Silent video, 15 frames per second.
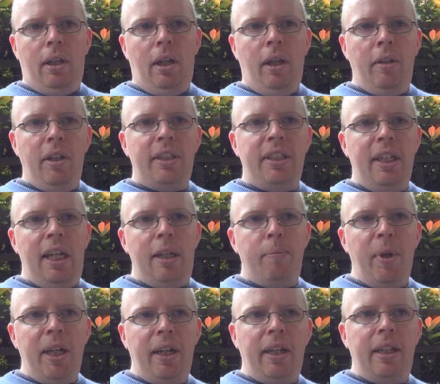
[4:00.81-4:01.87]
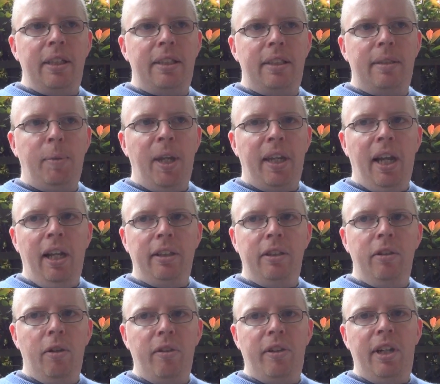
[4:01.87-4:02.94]
The G8 meeting is being held
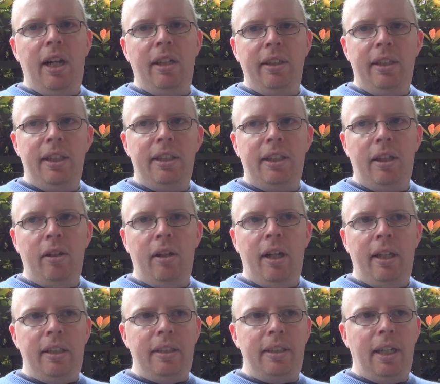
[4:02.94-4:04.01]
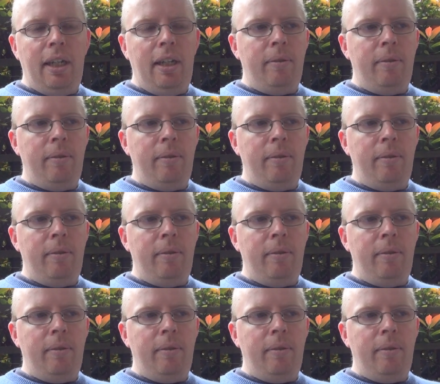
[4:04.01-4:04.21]
in Northern Ireland this year, and